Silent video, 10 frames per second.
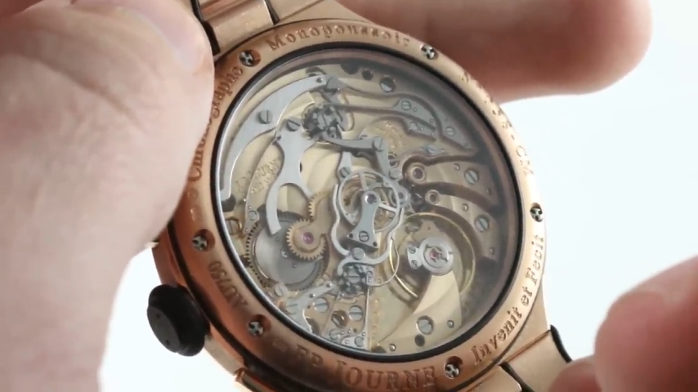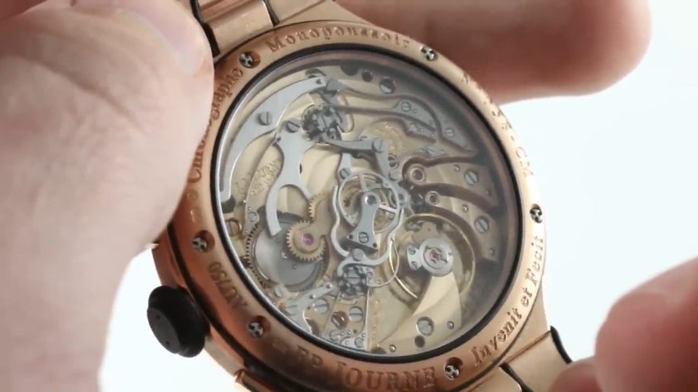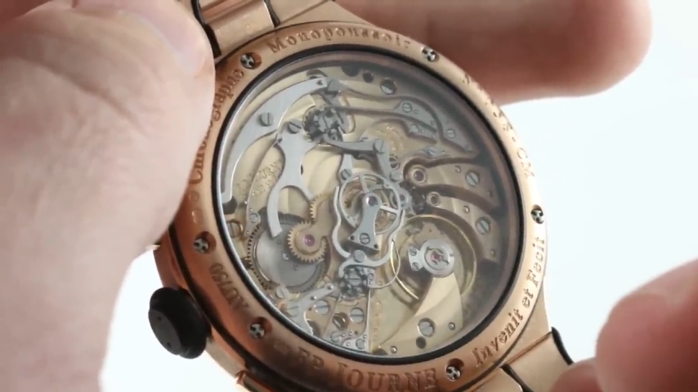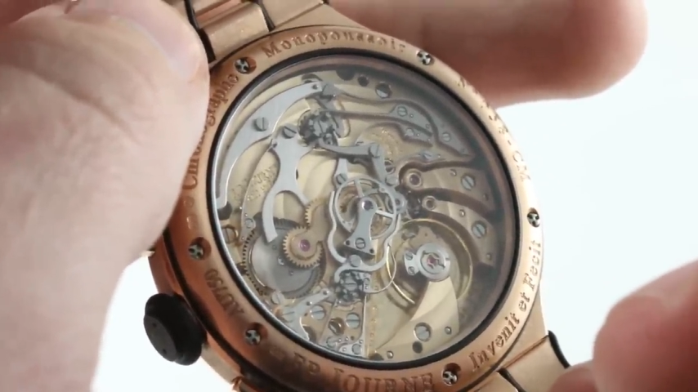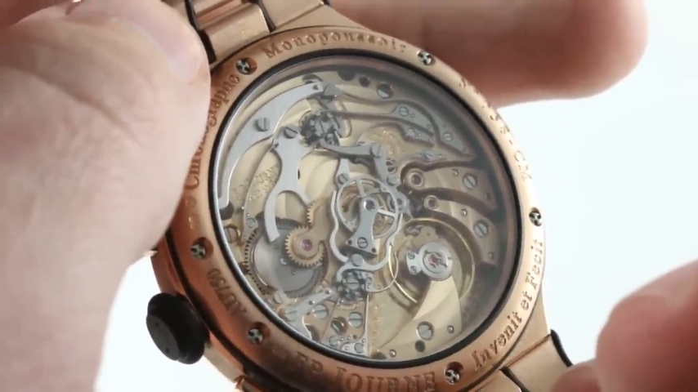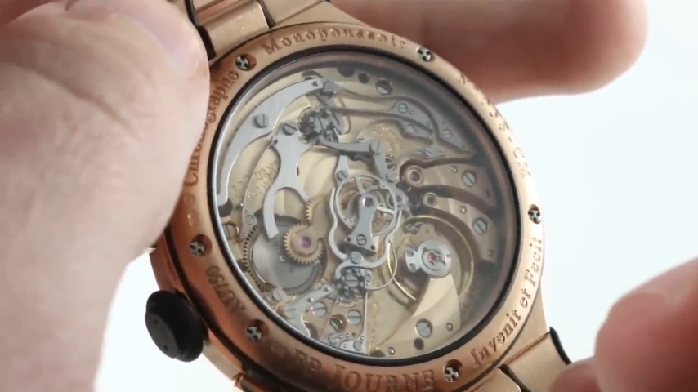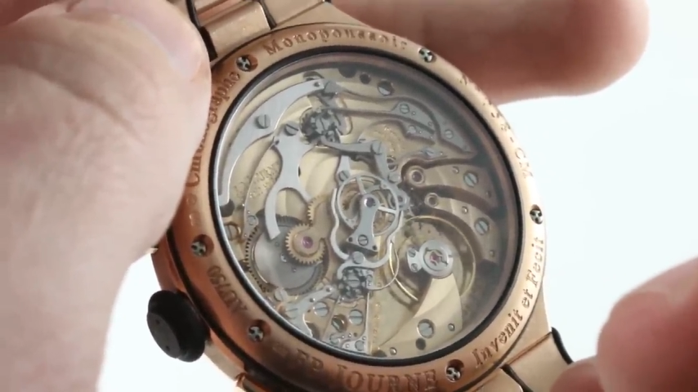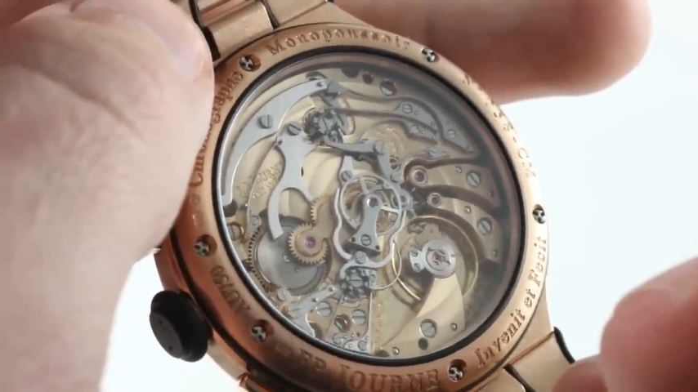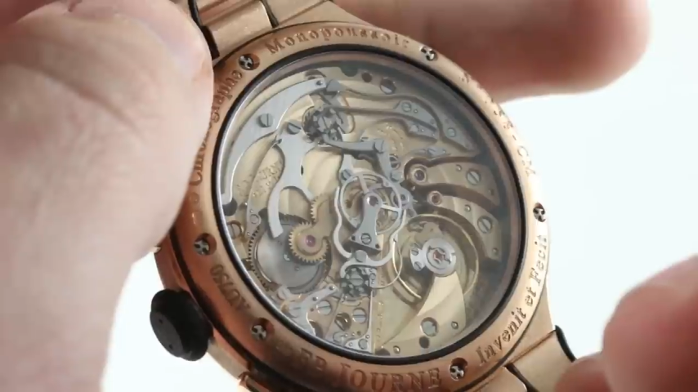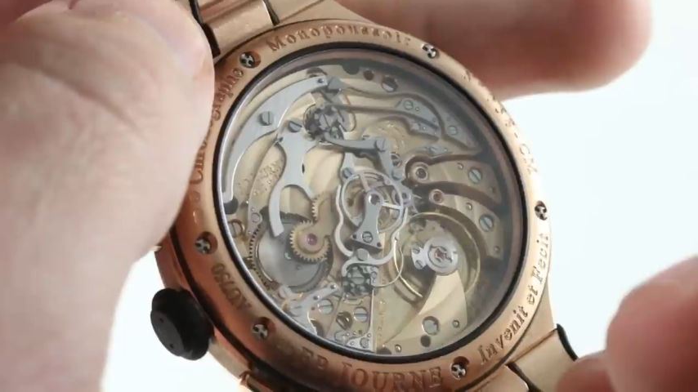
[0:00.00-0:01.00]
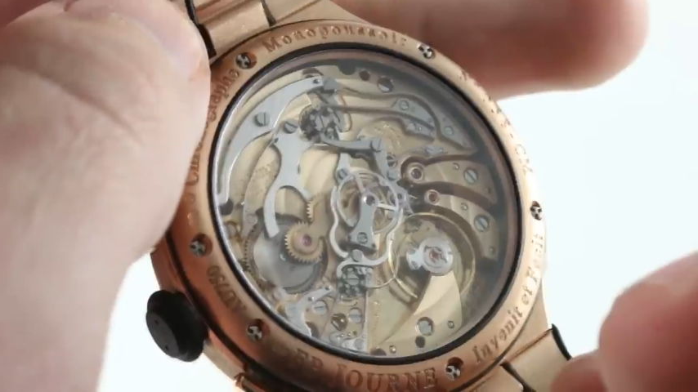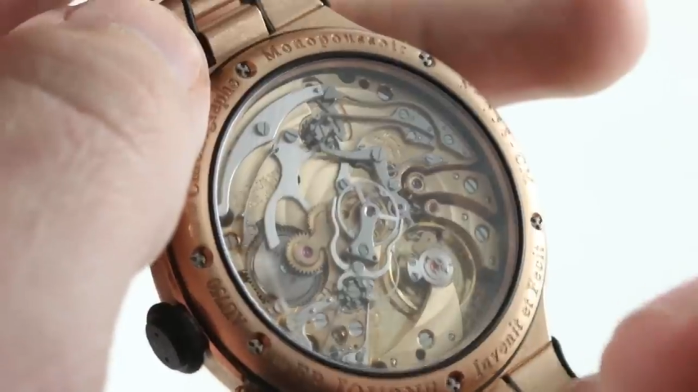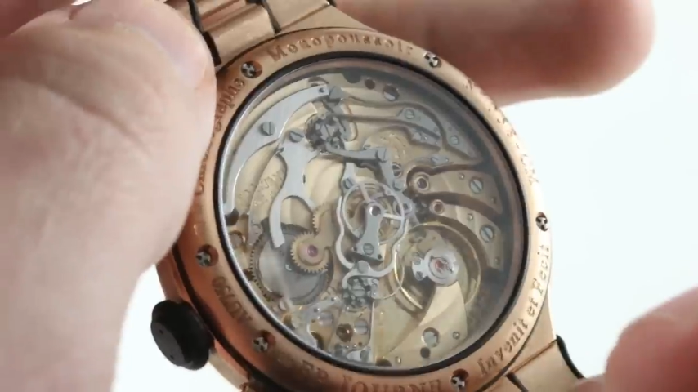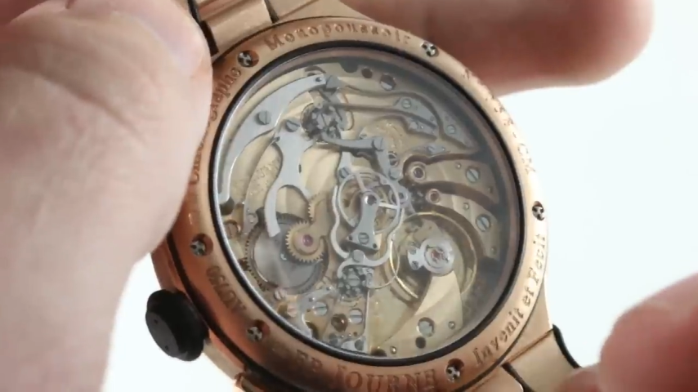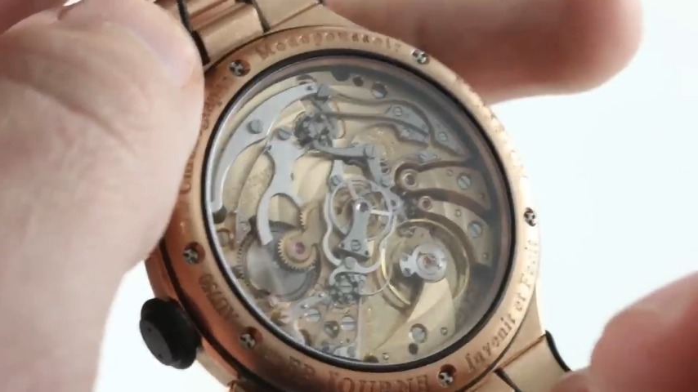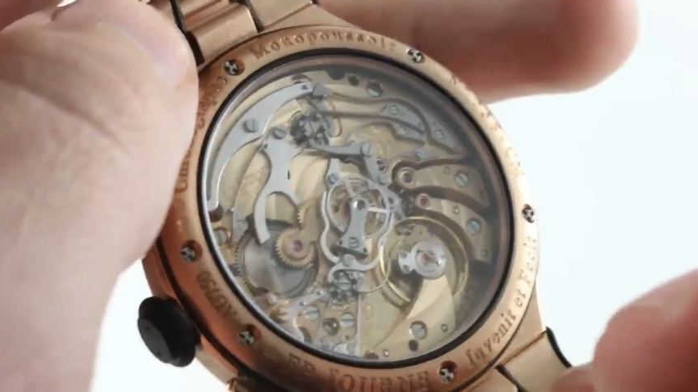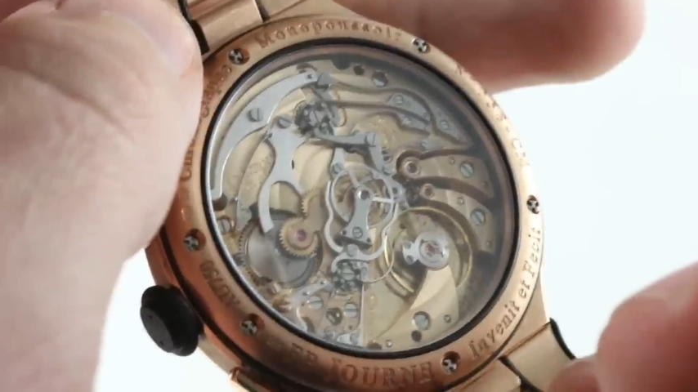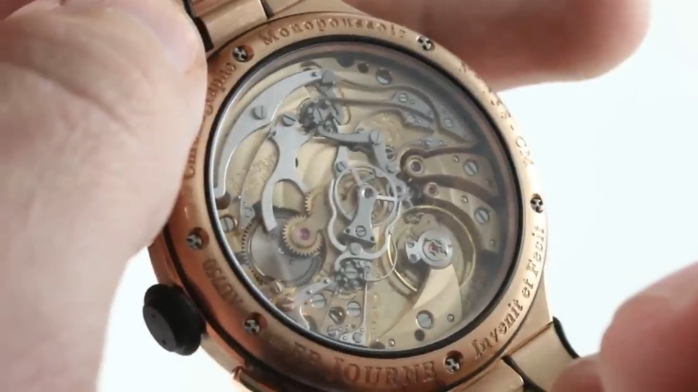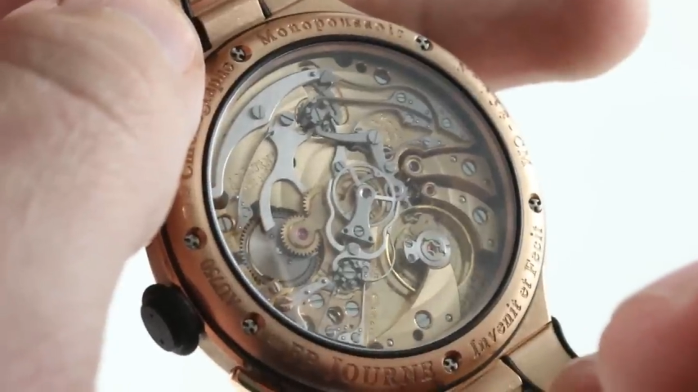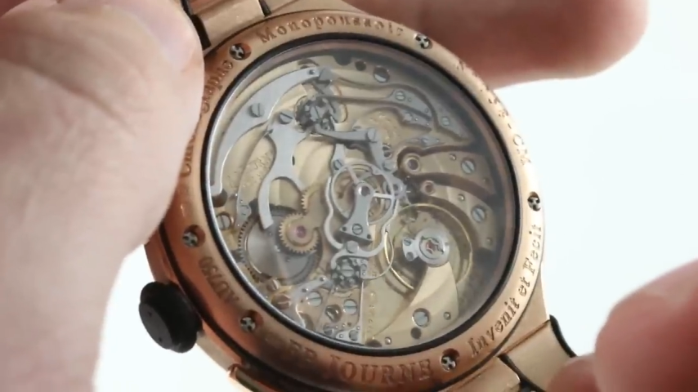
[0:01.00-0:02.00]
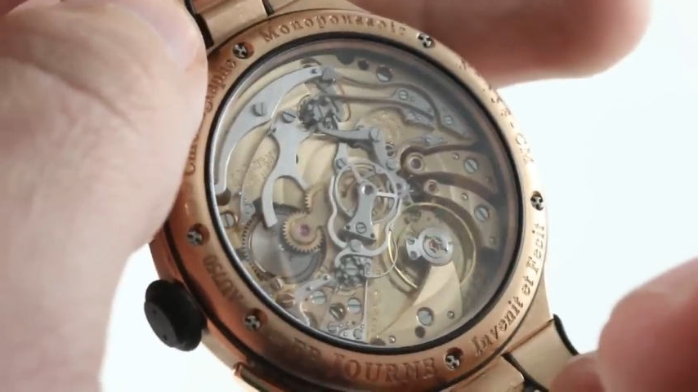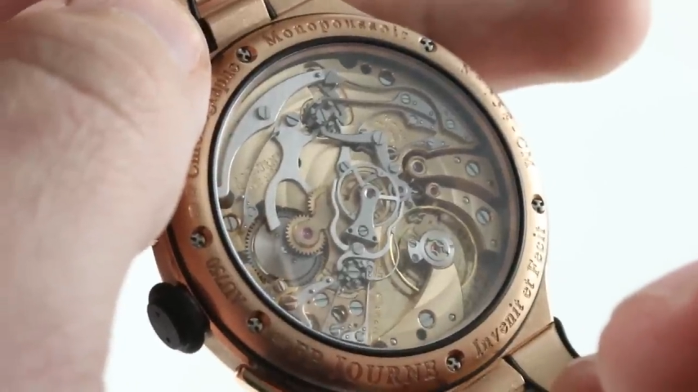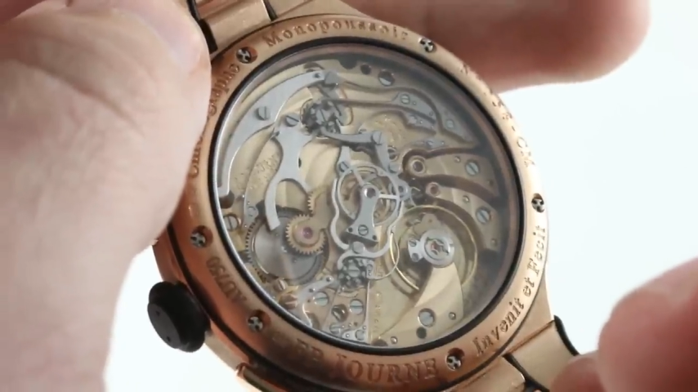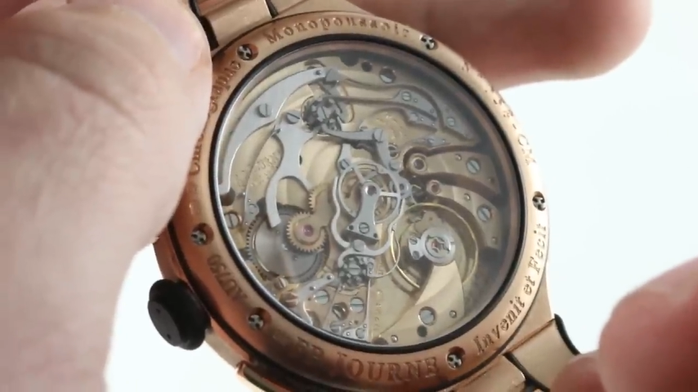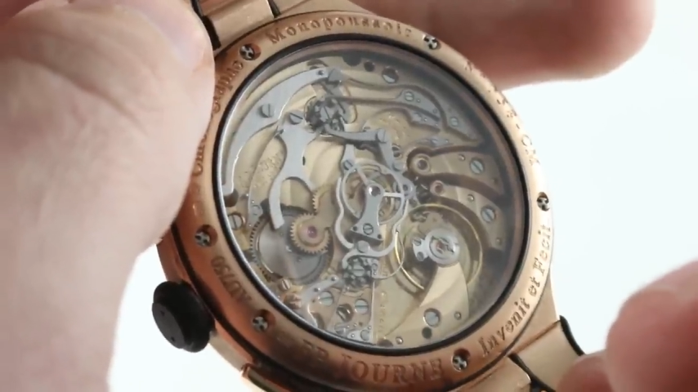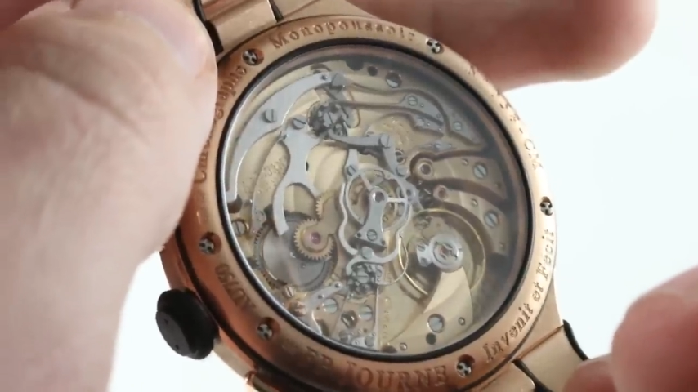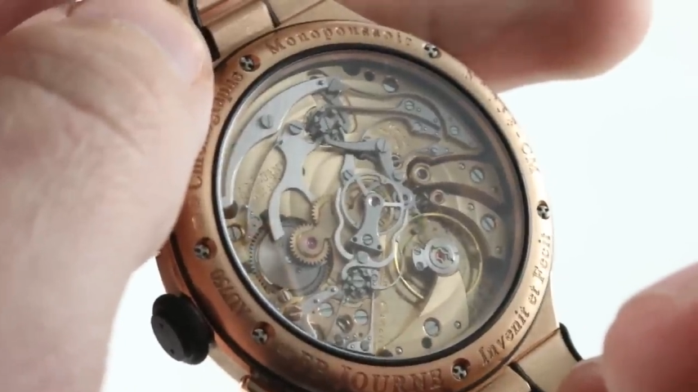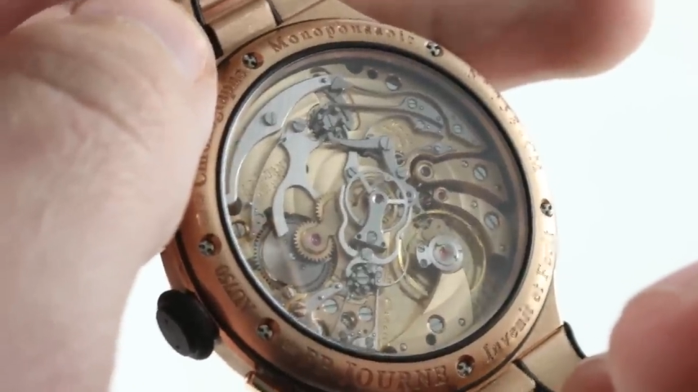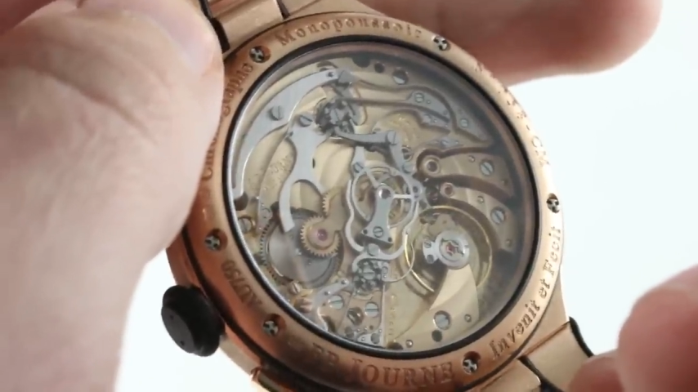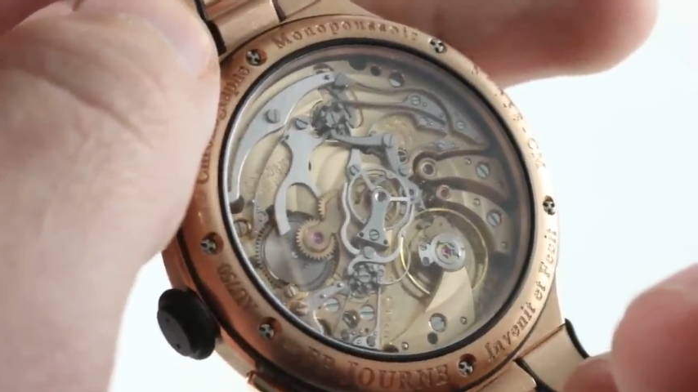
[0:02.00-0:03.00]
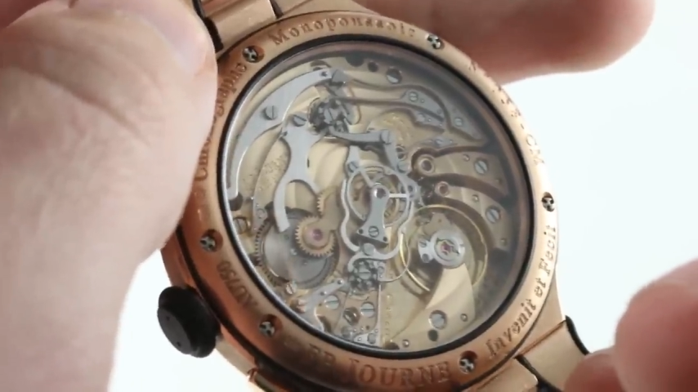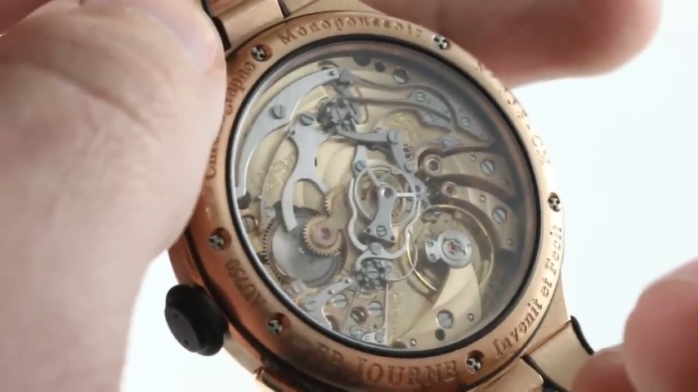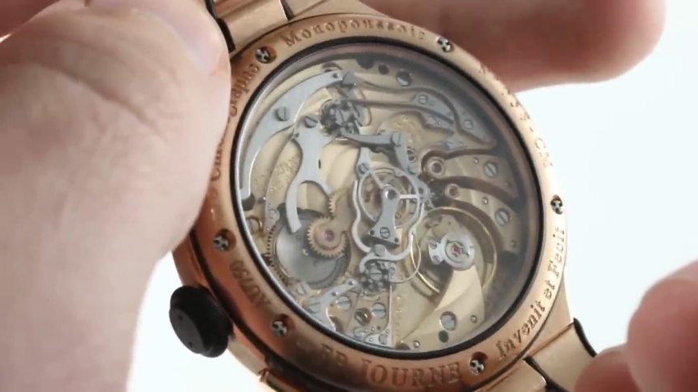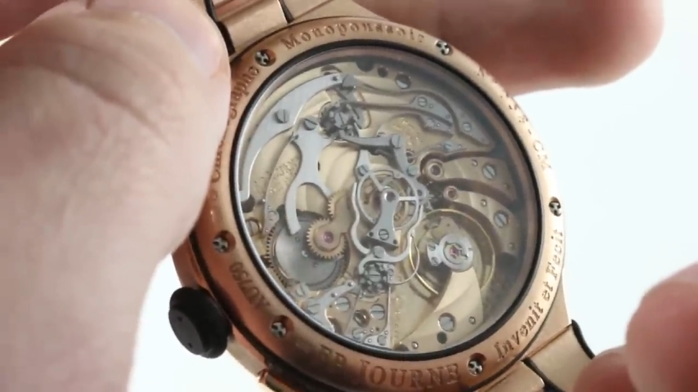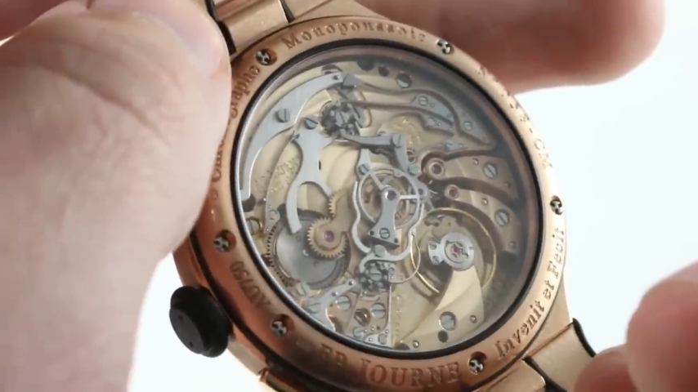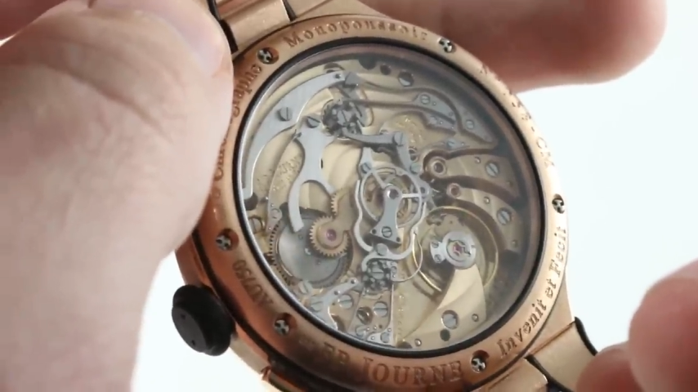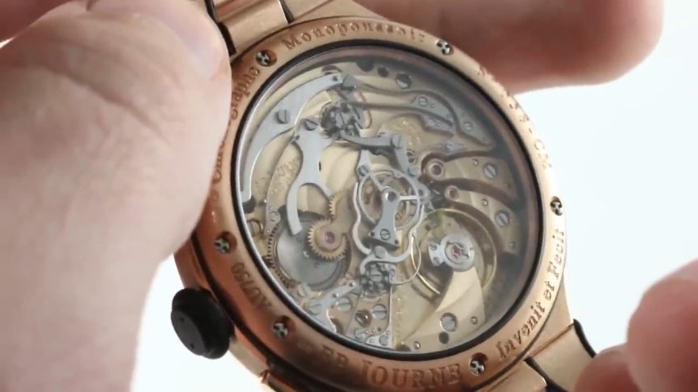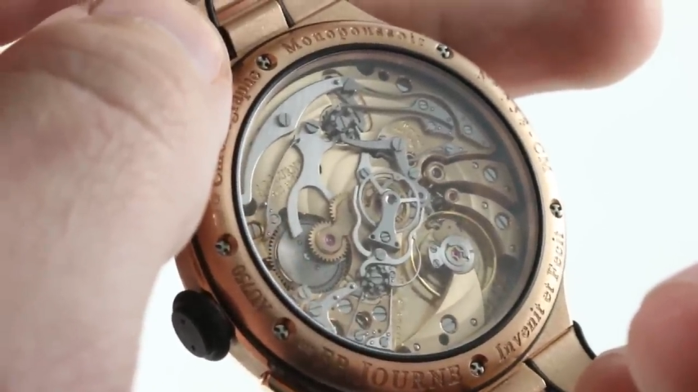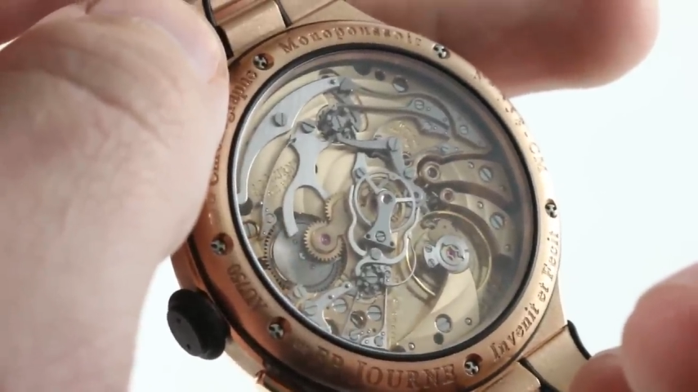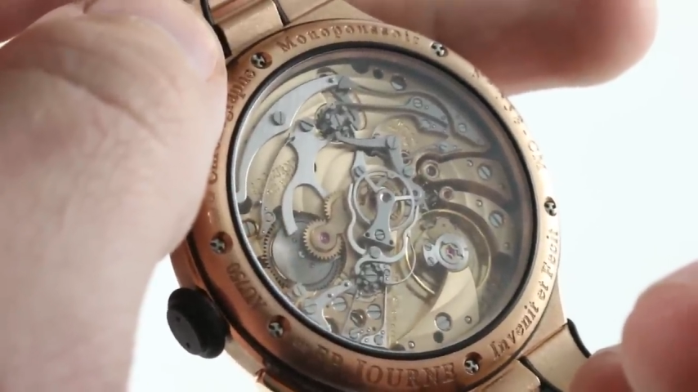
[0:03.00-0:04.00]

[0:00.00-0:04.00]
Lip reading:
Nobody's mouth can be seen.